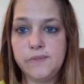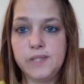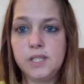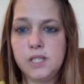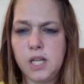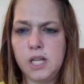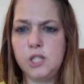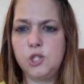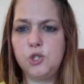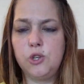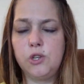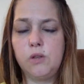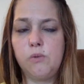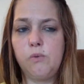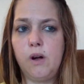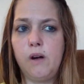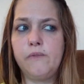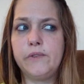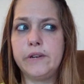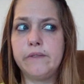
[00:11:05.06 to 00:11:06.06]
of endangering the
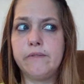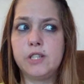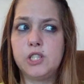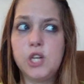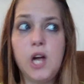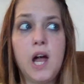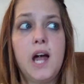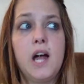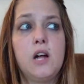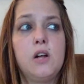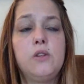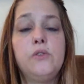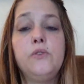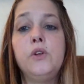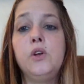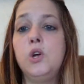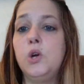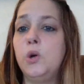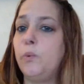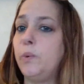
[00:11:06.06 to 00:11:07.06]
welfare of a child.
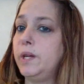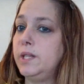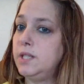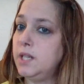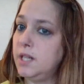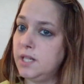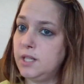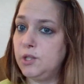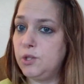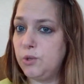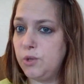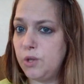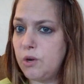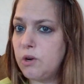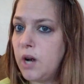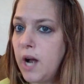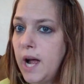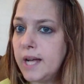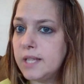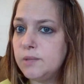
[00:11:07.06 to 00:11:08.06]
We didn't do the
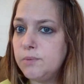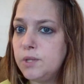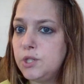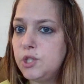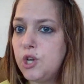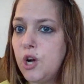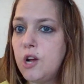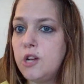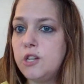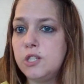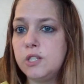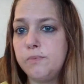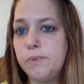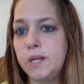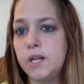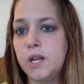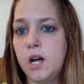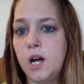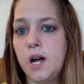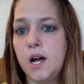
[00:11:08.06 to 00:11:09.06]
harassment charges
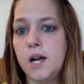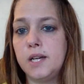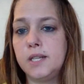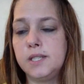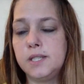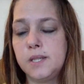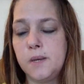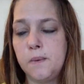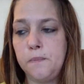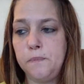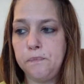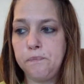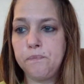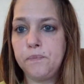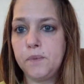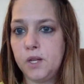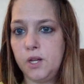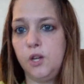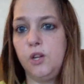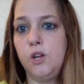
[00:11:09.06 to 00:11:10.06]
because,
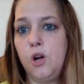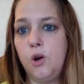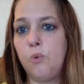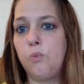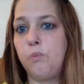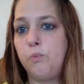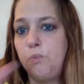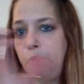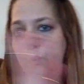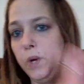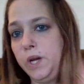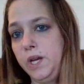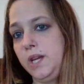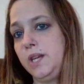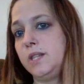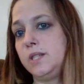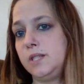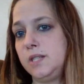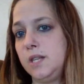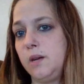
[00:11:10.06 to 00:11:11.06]
we
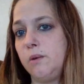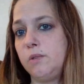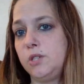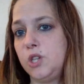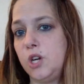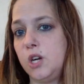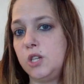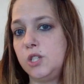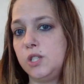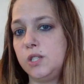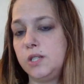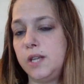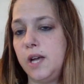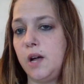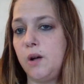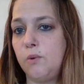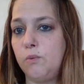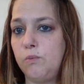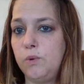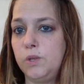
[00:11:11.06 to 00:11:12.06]
need to stay with charges
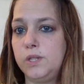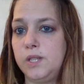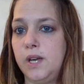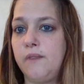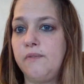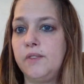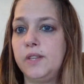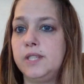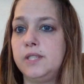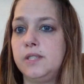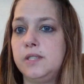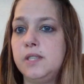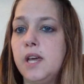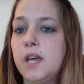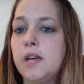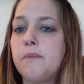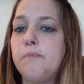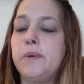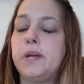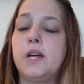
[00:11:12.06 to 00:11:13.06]
that will definitely
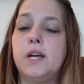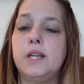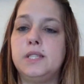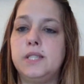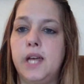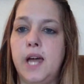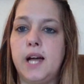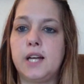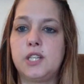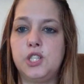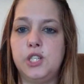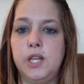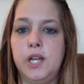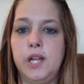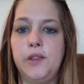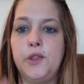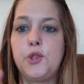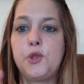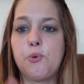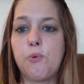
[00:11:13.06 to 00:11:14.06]
stick, because he actually
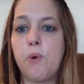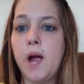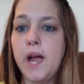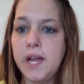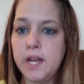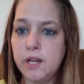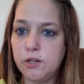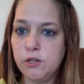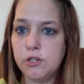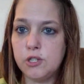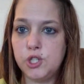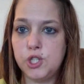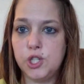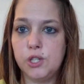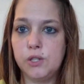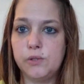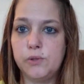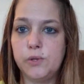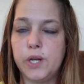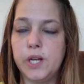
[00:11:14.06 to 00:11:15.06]
didn't threaten your
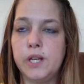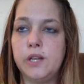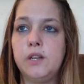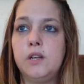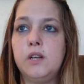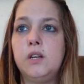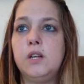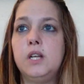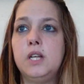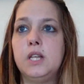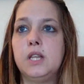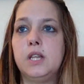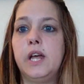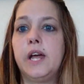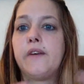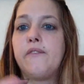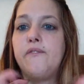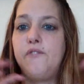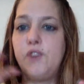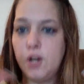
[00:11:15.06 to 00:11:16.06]
children,
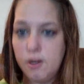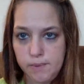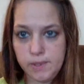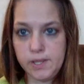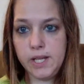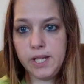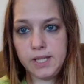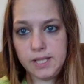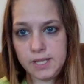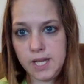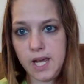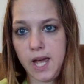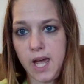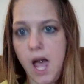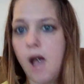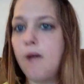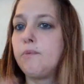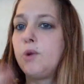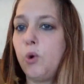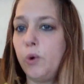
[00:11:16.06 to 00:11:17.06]
like verbally say,
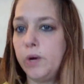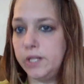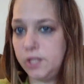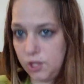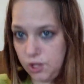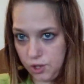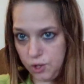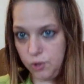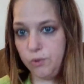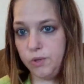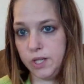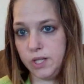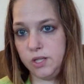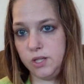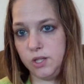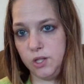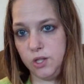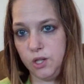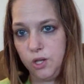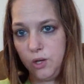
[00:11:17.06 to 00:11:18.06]
I'm going to do this
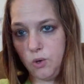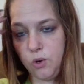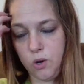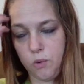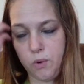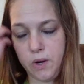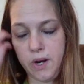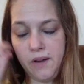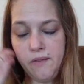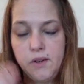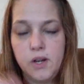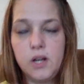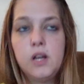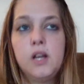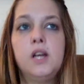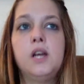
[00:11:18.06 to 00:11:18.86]
to you or whatever,